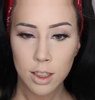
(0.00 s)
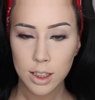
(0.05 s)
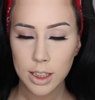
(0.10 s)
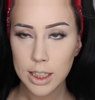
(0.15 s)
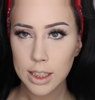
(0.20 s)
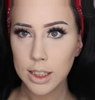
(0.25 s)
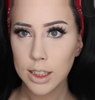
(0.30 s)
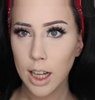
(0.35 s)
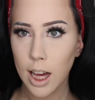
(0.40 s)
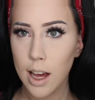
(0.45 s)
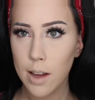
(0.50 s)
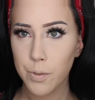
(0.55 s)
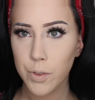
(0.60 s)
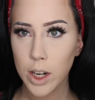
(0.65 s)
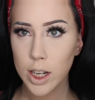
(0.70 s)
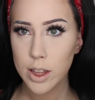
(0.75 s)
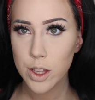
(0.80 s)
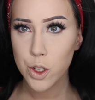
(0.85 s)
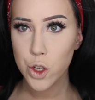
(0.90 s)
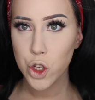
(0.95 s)
since I
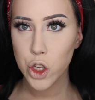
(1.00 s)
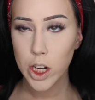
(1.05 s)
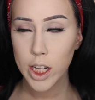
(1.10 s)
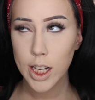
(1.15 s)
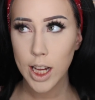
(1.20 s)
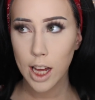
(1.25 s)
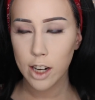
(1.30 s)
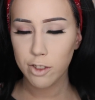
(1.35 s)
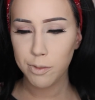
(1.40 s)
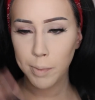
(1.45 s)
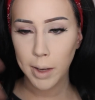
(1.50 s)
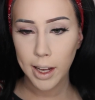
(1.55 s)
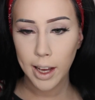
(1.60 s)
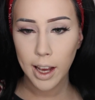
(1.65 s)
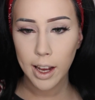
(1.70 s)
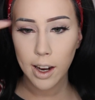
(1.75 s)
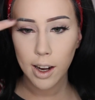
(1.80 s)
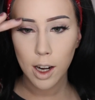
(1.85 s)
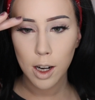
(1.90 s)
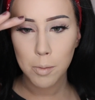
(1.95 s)
fried the shit out of my
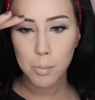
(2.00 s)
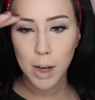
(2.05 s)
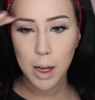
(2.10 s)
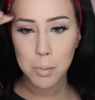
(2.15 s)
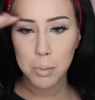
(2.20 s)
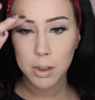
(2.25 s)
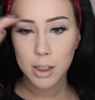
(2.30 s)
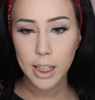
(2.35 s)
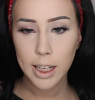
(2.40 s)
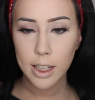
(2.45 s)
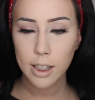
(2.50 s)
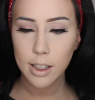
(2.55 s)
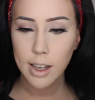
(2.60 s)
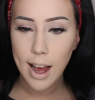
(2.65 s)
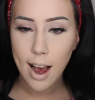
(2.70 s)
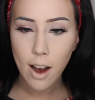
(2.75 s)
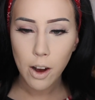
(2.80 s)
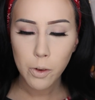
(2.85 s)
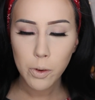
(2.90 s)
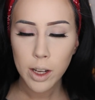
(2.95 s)
hair, my plan
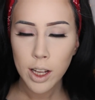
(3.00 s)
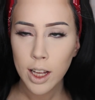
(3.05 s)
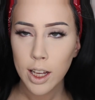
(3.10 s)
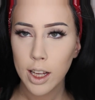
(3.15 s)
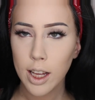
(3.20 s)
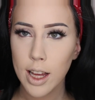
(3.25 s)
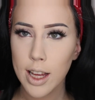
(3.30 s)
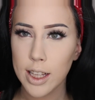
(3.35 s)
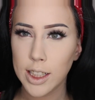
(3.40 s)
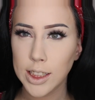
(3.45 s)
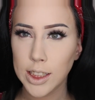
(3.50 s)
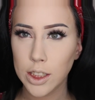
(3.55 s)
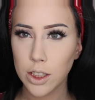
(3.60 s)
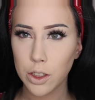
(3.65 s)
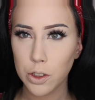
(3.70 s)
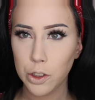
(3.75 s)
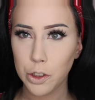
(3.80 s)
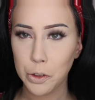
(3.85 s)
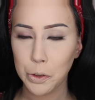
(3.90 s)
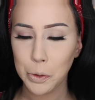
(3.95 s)
now is
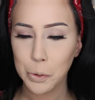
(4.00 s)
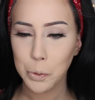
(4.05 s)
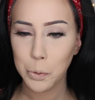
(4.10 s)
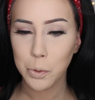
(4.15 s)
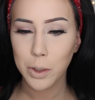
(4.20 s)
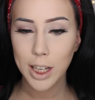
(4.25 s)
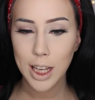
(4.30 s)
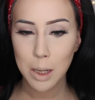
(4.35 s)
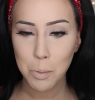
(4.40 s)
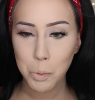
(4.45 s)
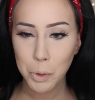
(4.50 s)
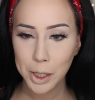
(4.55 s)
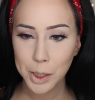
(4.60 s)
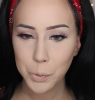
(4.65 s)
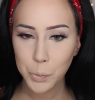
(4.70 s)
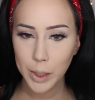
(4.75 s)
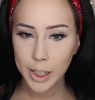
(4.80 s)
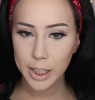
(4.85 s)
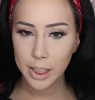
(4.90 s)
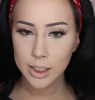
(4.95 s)
to keep
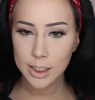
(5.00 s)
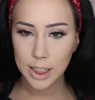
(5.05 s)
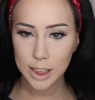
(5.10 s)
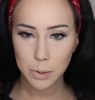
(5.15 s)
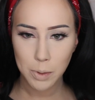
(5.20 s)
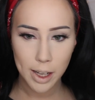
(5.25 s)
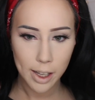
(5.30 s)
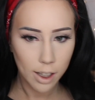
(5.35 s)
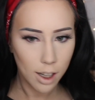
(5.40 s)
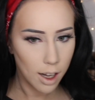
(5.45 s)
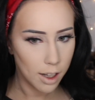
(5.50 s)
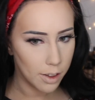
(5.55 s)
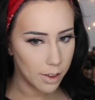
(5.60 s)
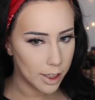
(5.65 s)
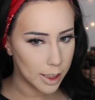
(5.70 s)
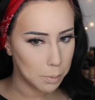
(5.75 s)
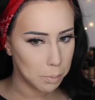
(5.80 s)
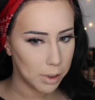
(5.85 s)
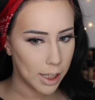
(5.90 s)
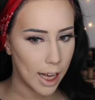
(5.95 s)
wearing wigs. That's why I got
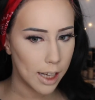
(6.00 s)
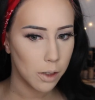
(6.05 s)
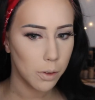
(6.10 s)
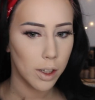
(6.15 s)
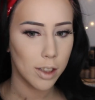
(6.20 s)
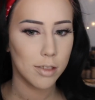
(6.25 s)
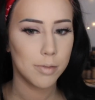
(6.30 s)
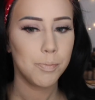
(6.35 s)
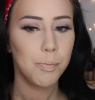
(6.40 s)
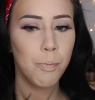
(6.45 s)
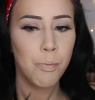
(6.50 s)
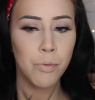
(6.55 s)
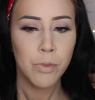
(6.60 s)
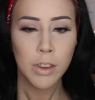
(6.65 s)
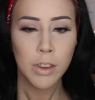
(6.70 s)
this black one.